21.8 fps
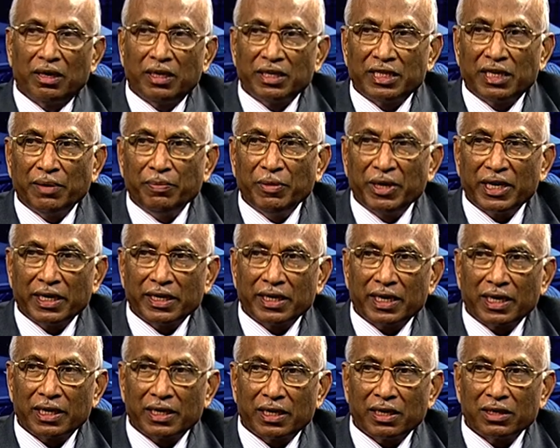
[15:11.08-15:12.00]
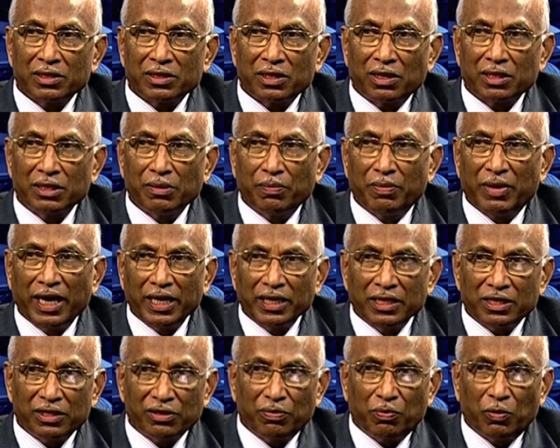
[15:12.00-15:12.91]
semiconductors are the
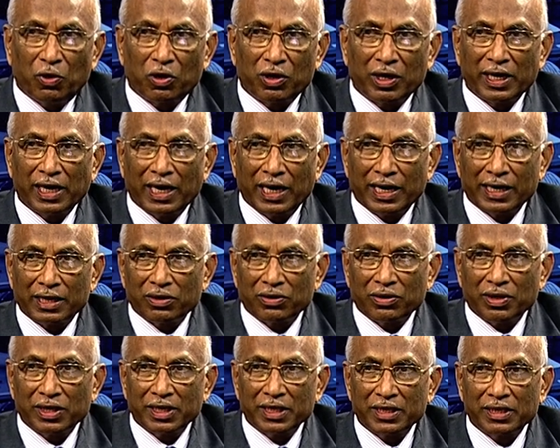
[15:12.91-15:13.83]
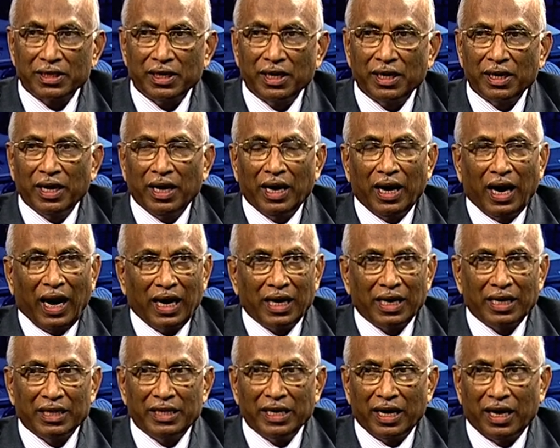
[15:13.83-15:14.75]
brains of modern electronics
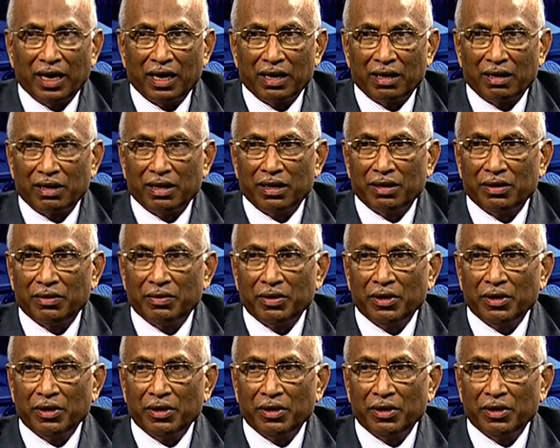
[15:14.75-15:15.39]
and they are uh,